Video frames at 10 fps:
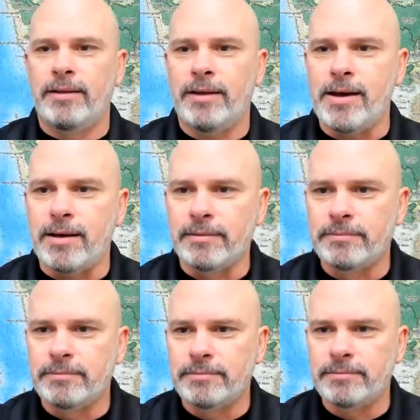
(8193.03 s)
Uh,
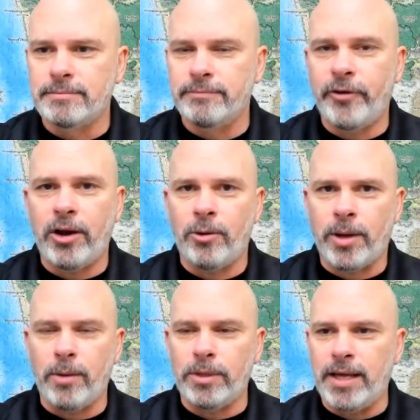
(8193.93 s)
very okay
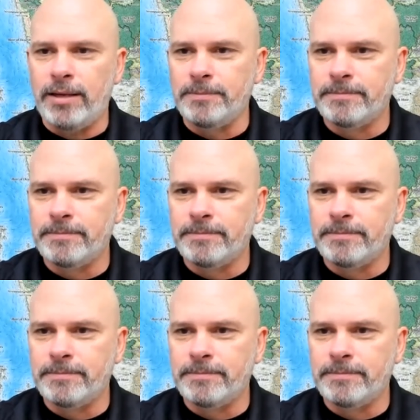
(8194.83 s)
with that.